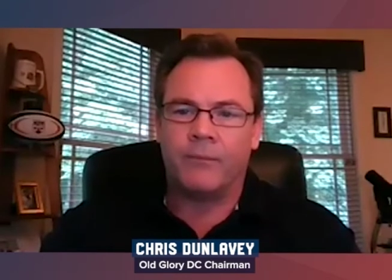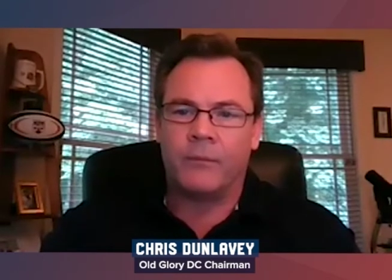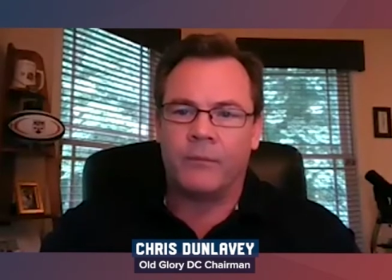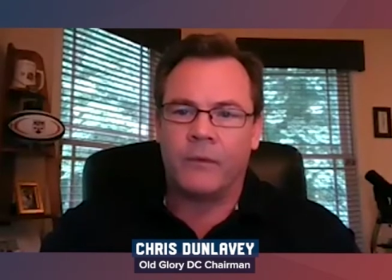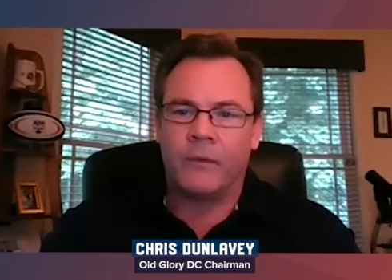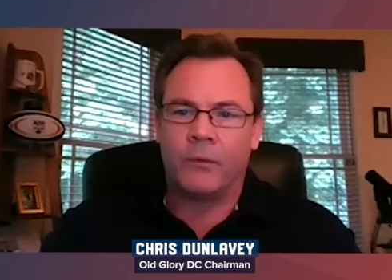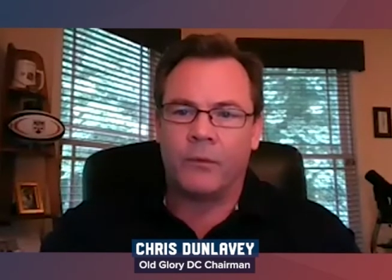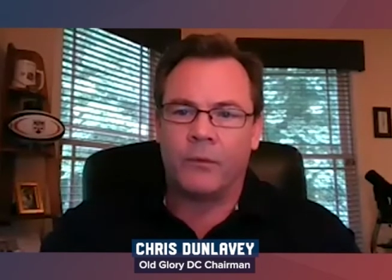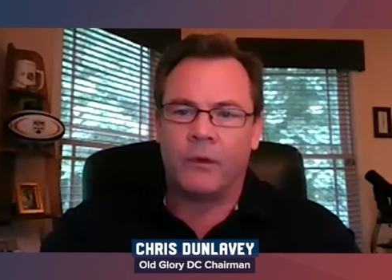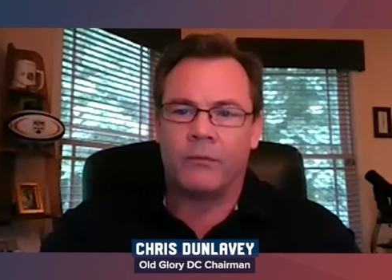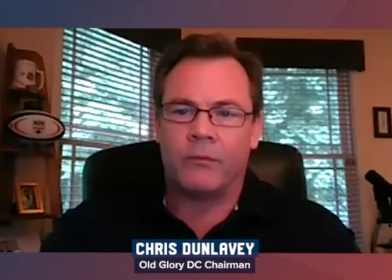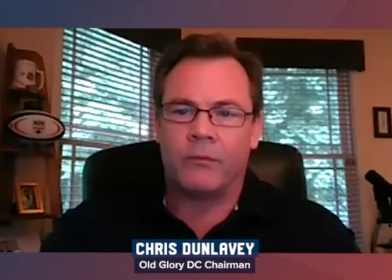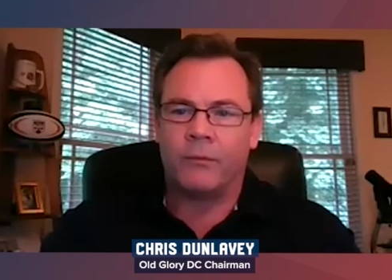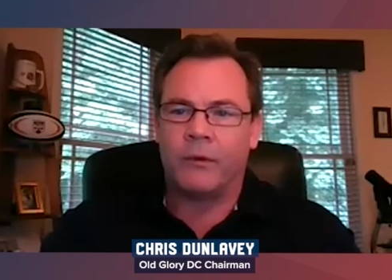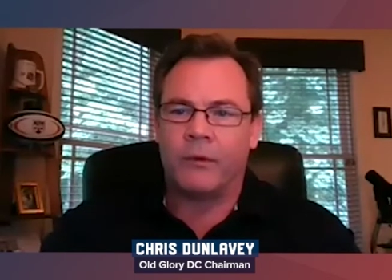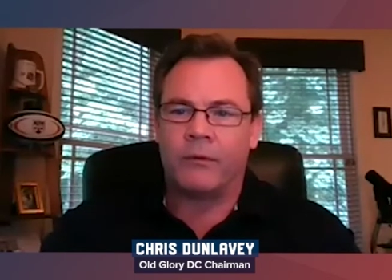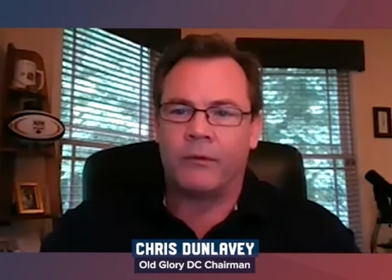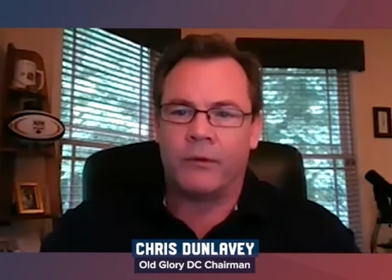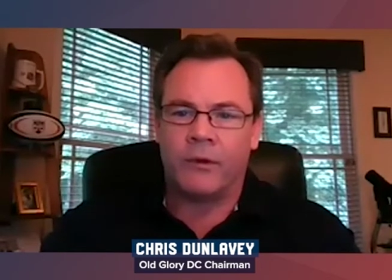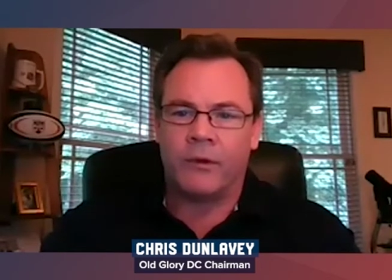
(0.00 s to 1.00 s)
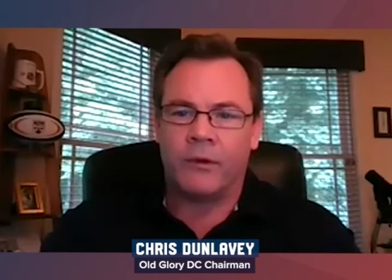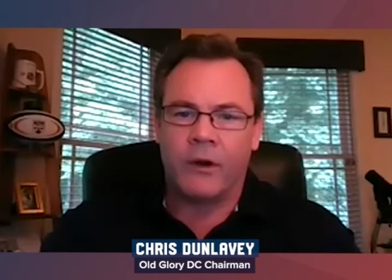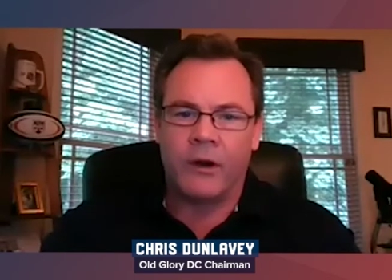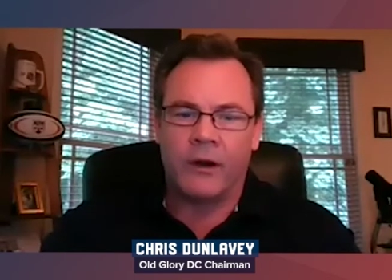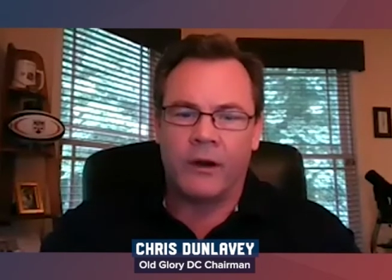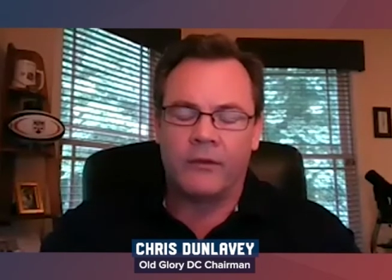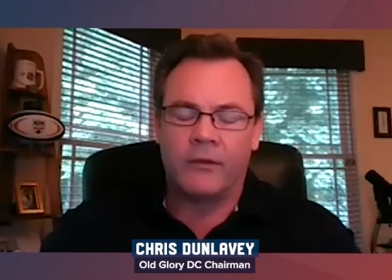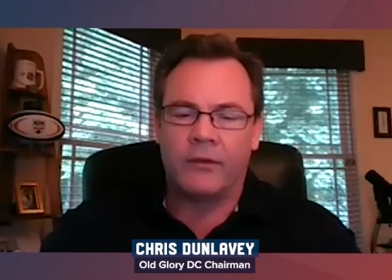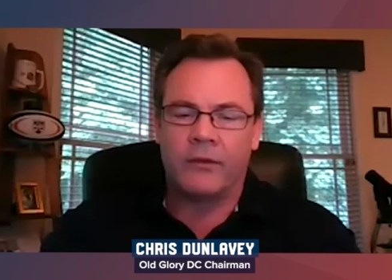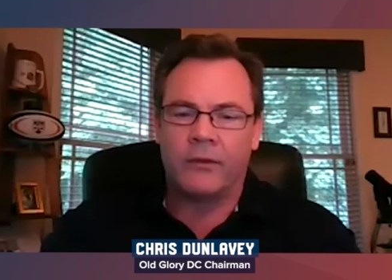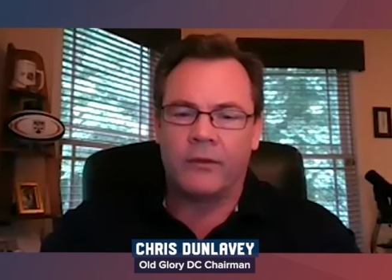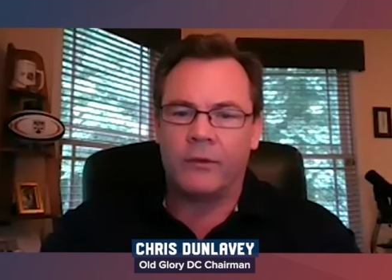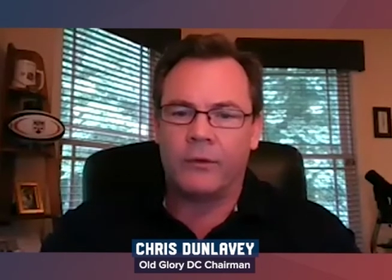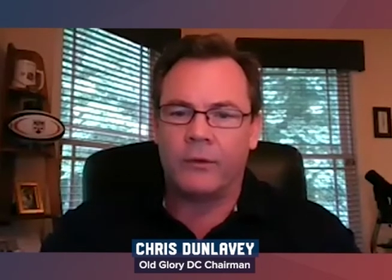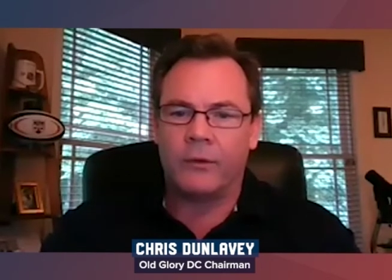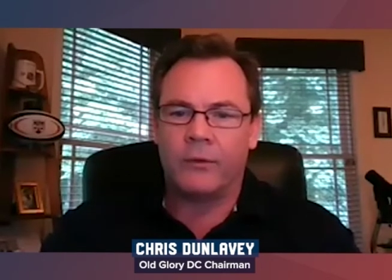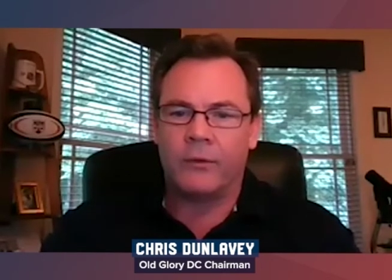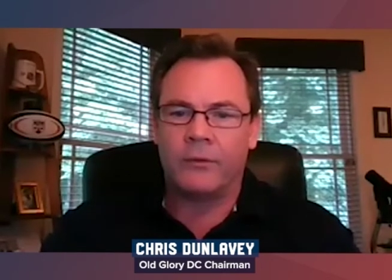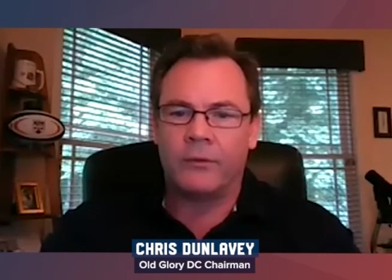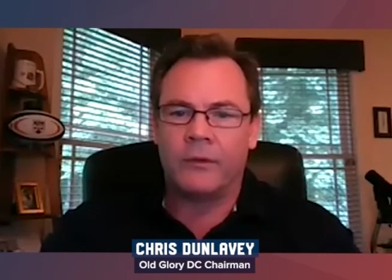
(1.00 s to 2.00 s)
with regard
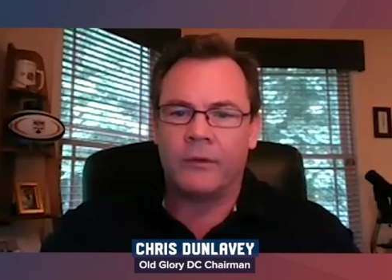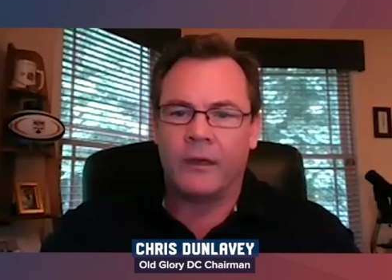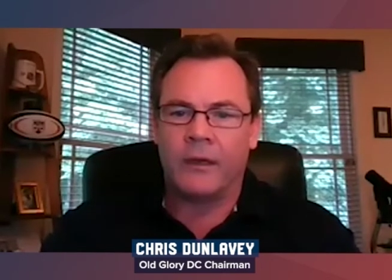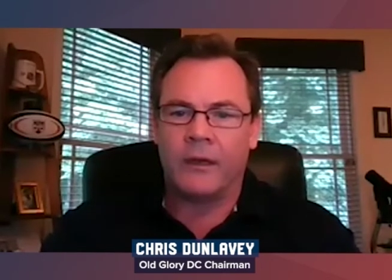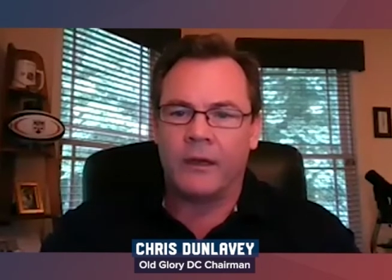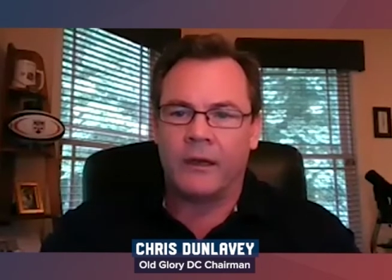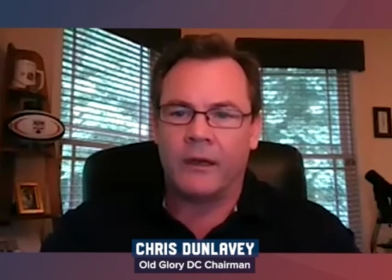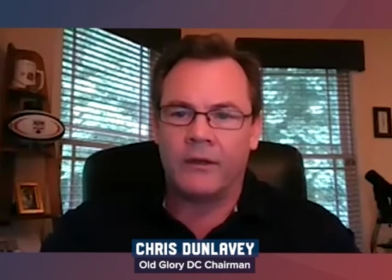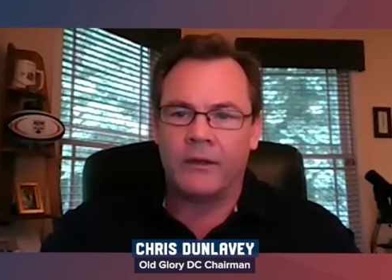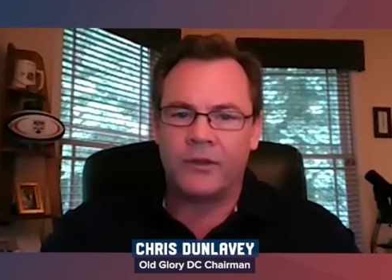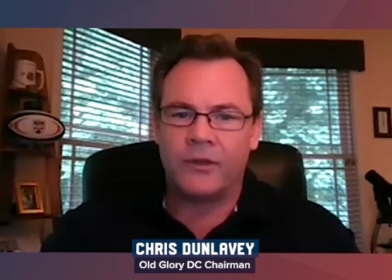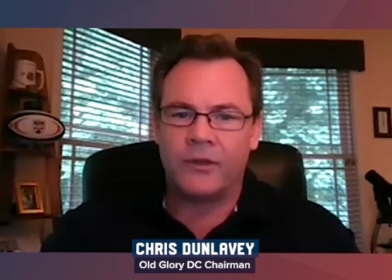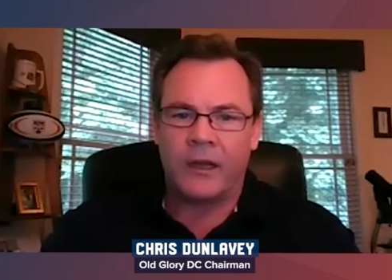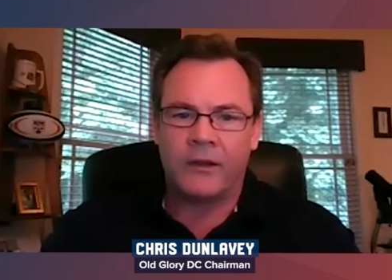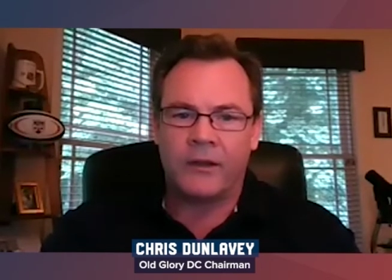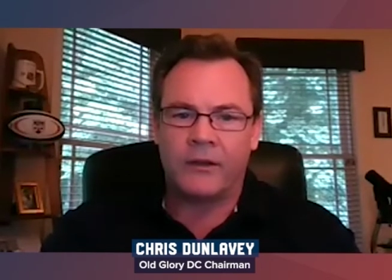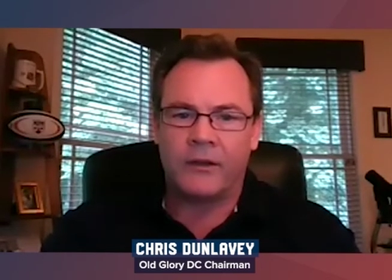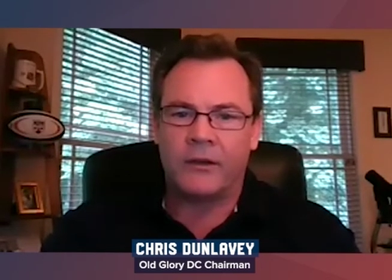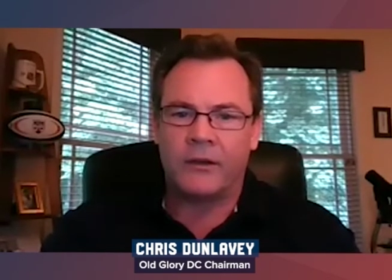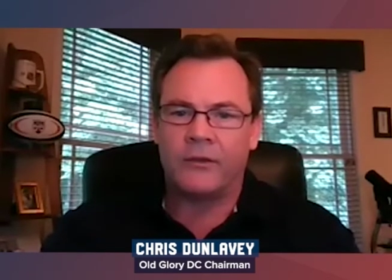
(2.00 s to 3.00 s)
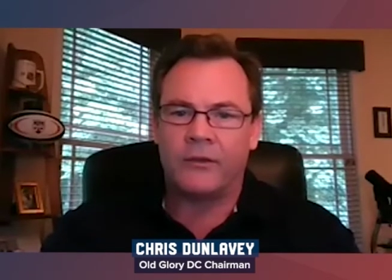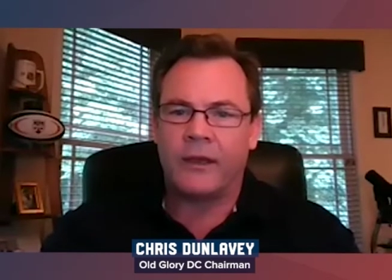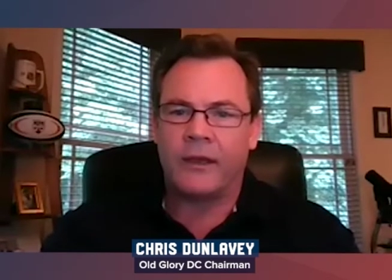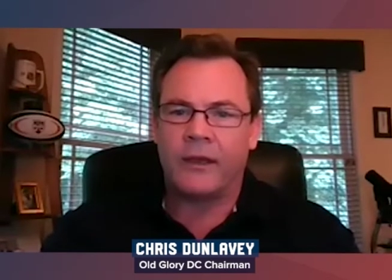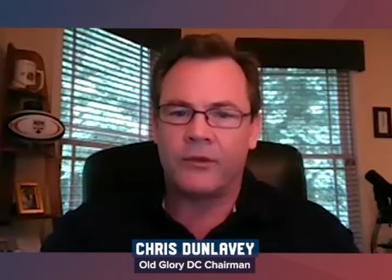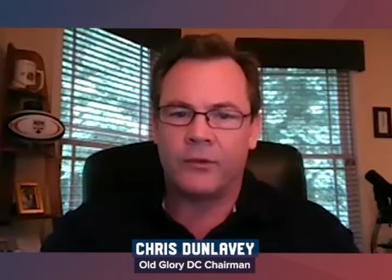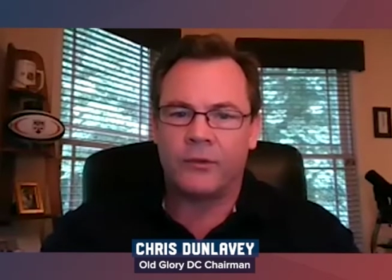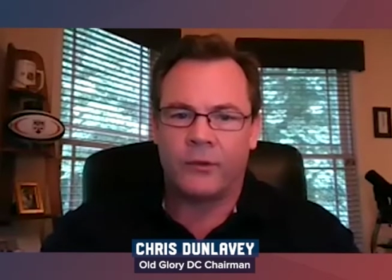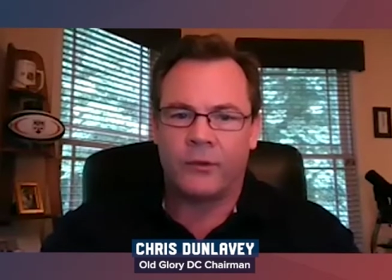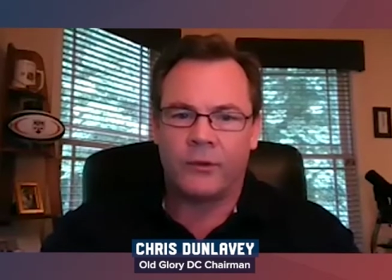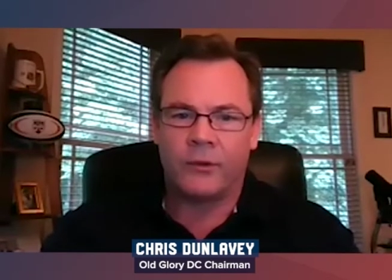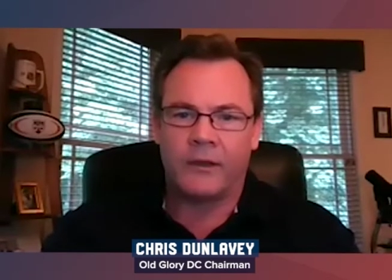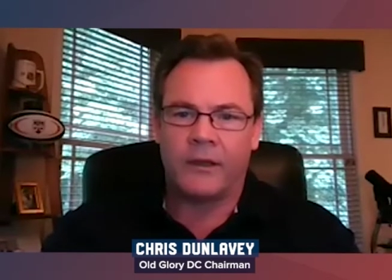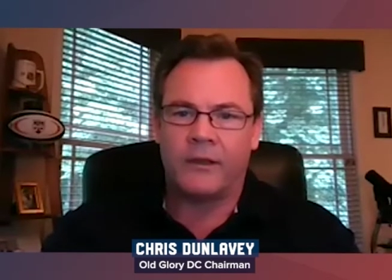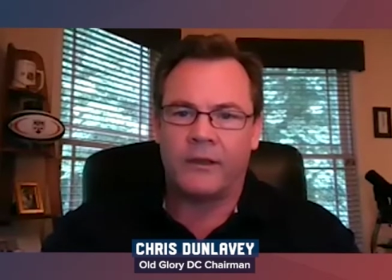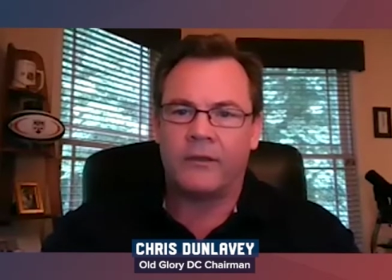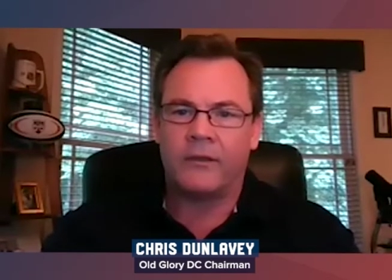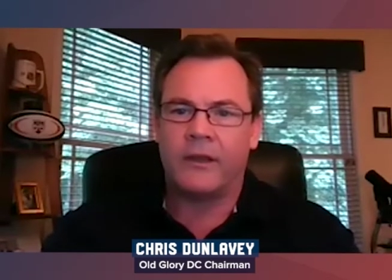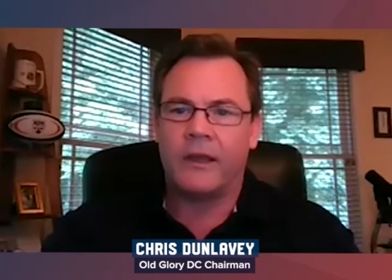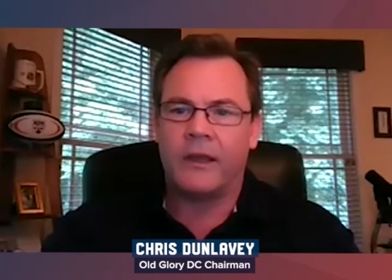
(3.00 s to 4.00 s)
to gender, sexual
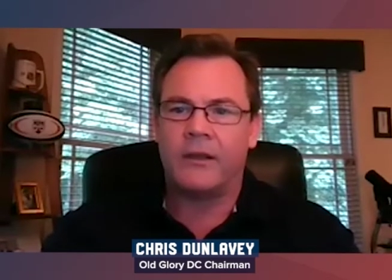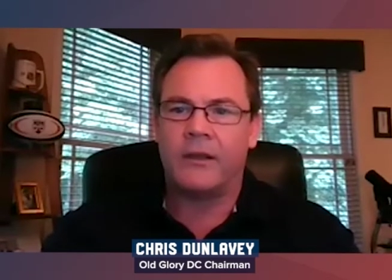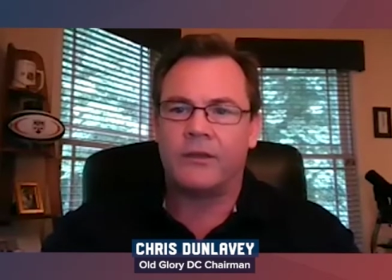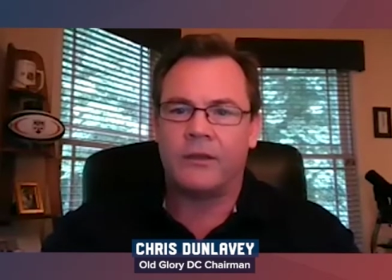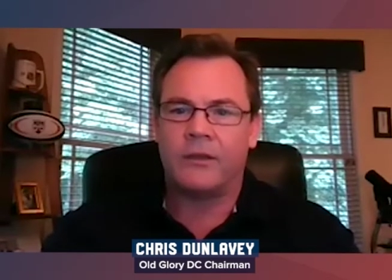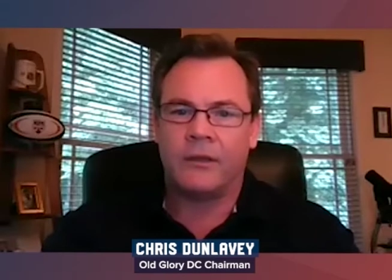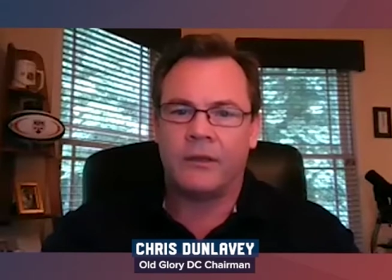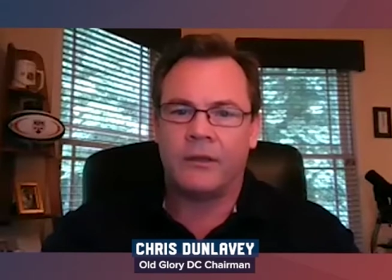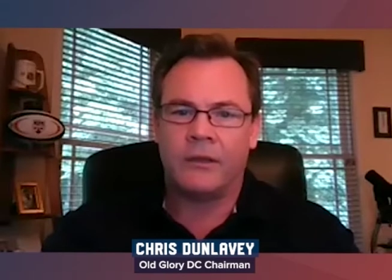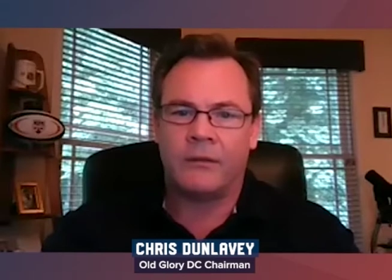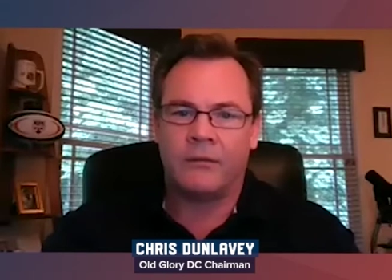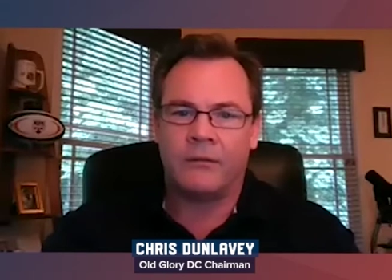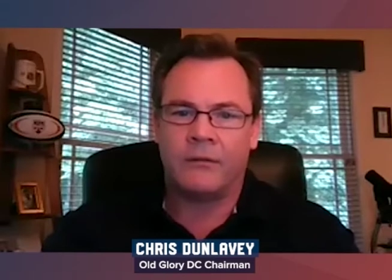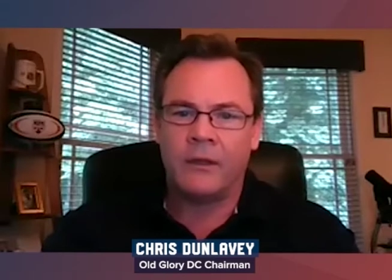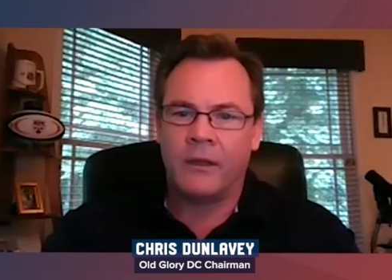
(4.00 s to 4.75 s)
orientation,